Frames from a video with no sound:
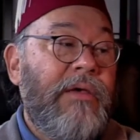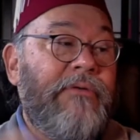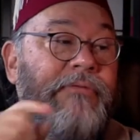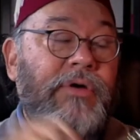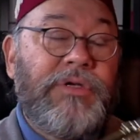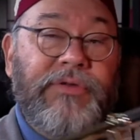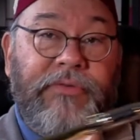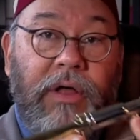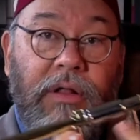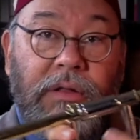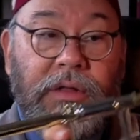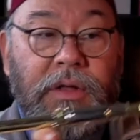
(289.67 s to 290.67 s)
First of
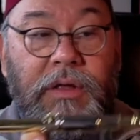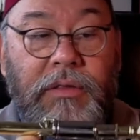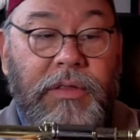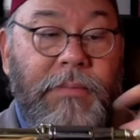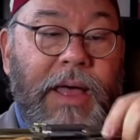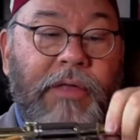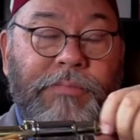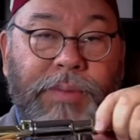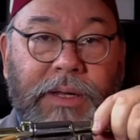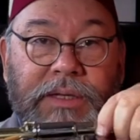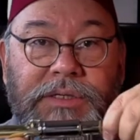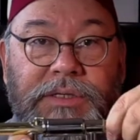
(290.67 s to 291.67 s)
all, the
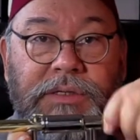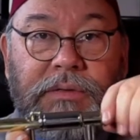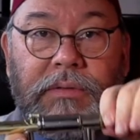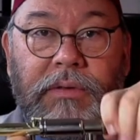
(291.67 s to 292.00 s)
mouthpiece